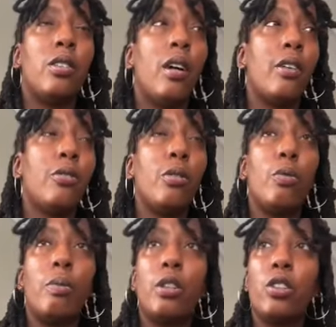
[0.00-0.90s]
I know a
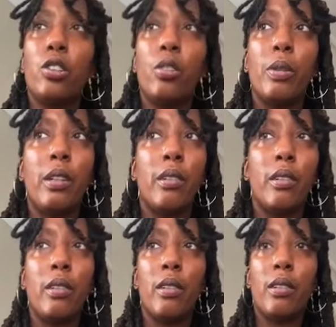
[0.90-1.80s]
woman, she told me,
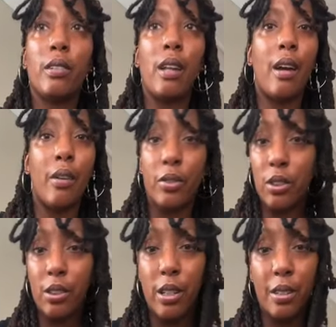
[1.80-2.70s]
now
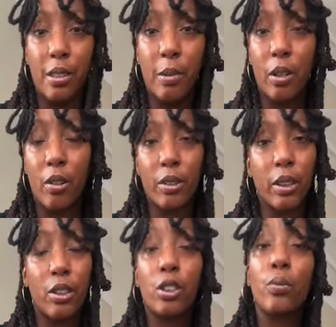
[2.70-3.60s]
she just thinks about all
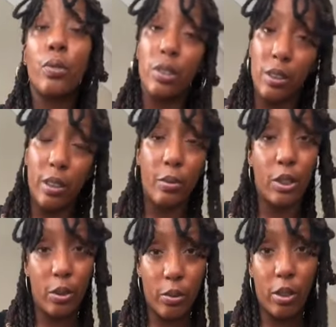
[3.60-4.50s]
things she wished she did when
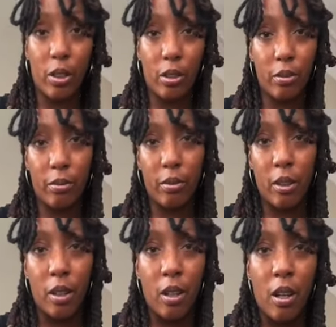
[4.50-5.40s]
she was younger.
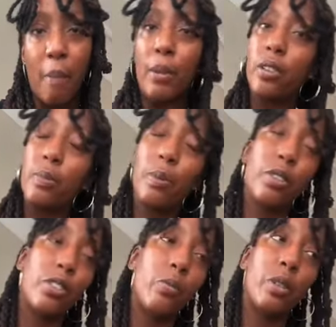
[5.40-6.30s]
But she
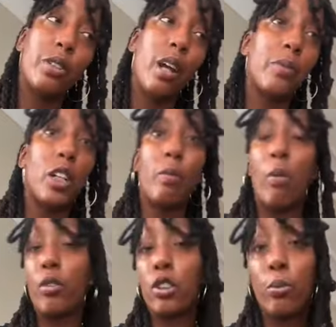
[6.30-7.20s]
spent so much time talking
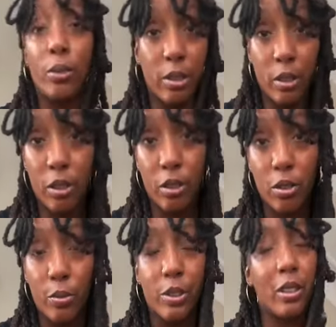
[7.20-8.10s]
about what she wasn't going to
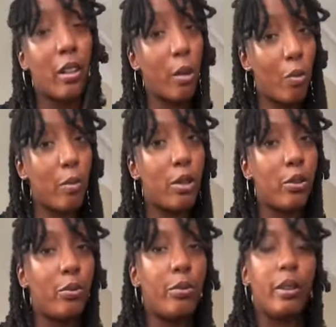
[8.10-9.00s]
do, which a lot of women do.